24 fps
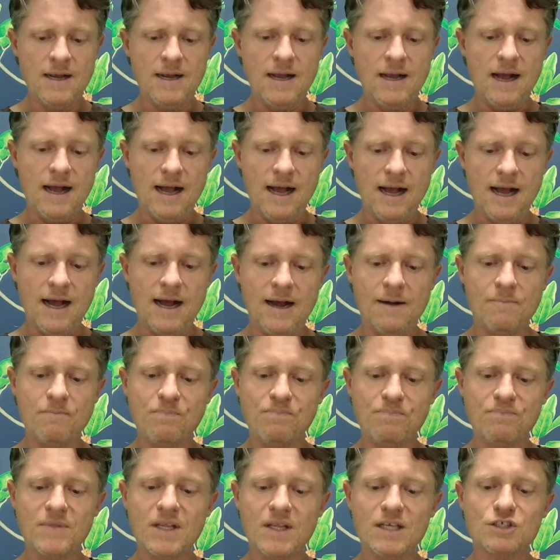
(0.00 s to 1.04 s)

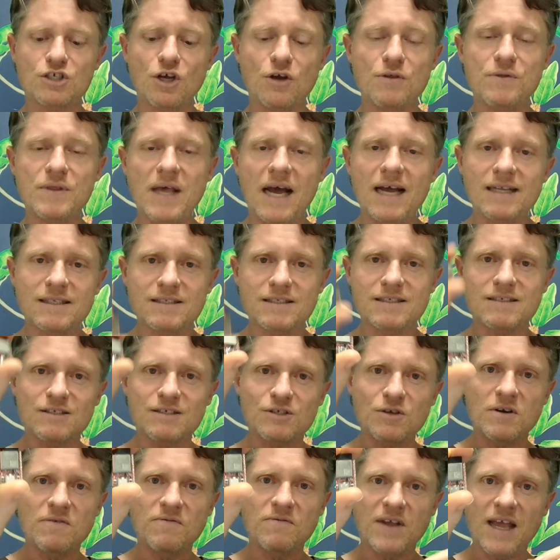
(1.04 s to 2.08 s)
that
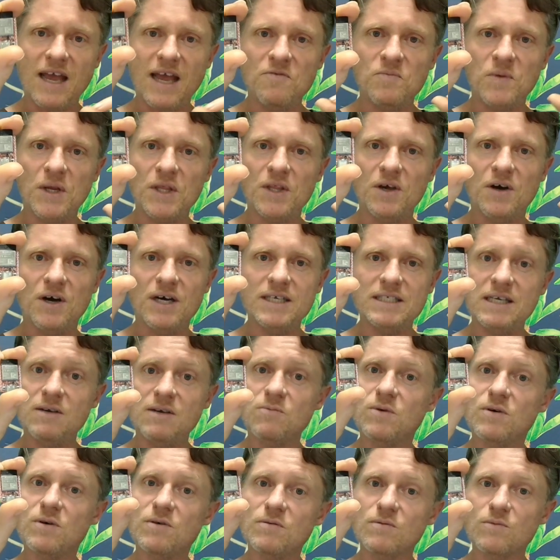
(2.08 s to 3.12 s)
sort of gave me the idea,
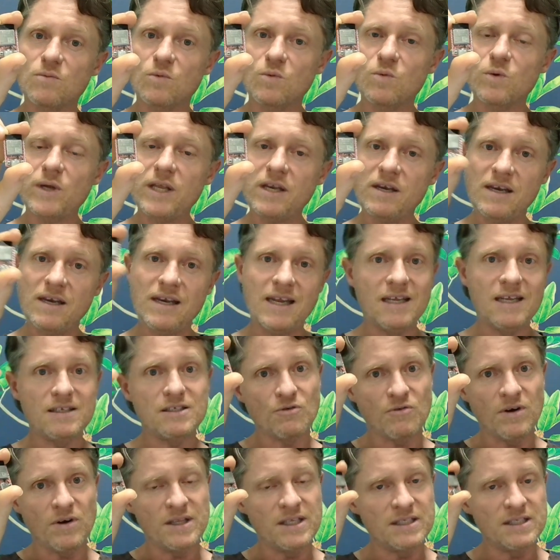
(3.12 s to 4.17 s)
well, we need to
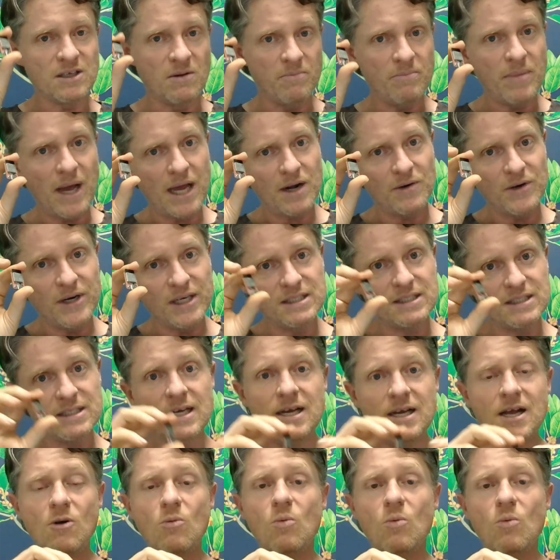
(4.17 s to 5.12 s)
run this on batteries.